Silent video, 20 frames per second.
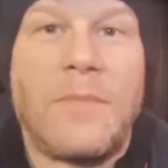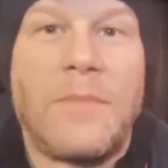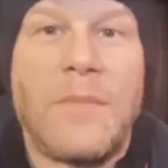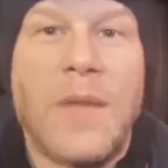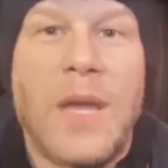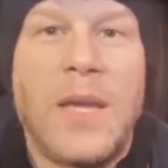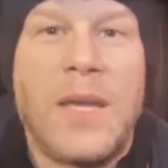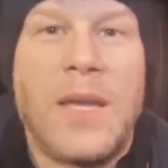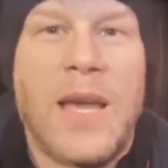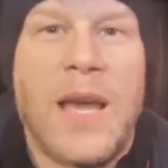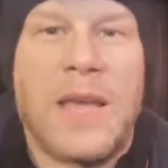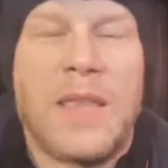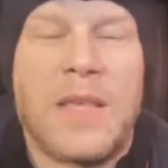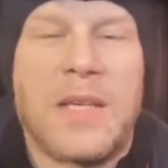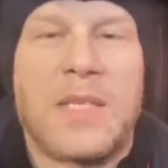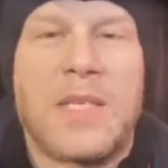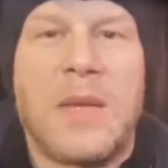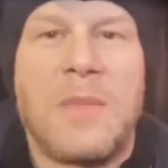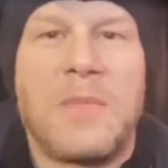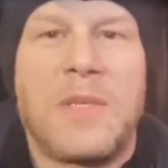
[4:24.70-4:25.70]
Yeah, there
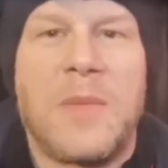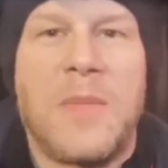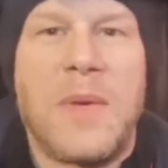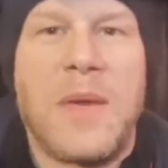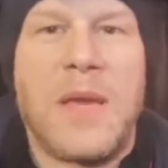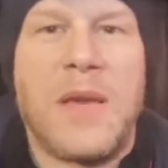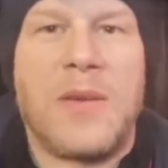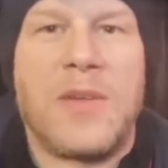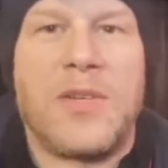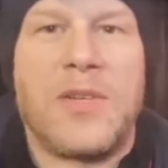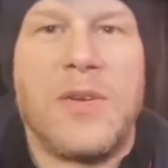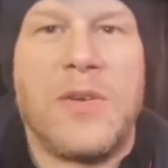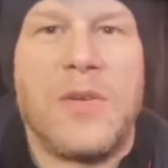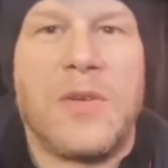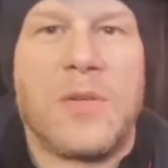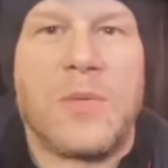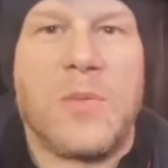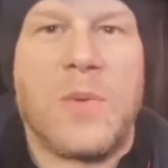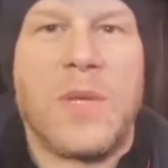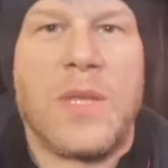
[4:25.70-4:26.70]
seems to be
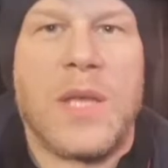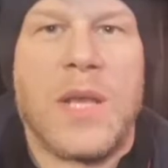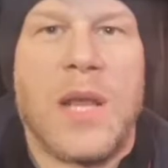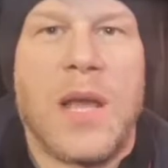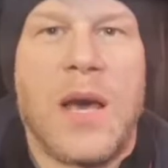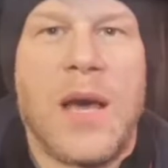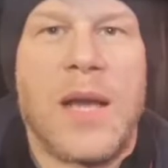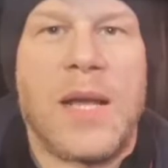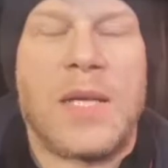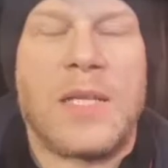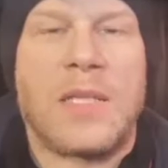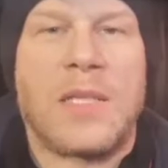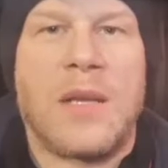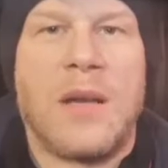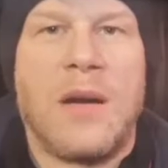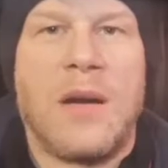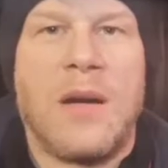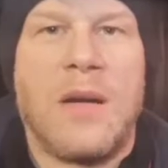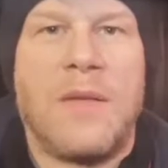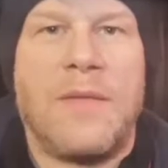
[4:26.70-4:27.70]
issues with the likes
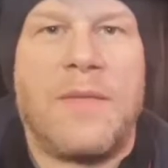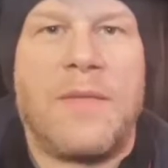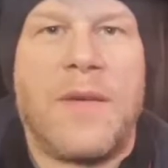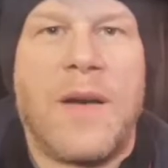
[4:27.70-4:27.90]
of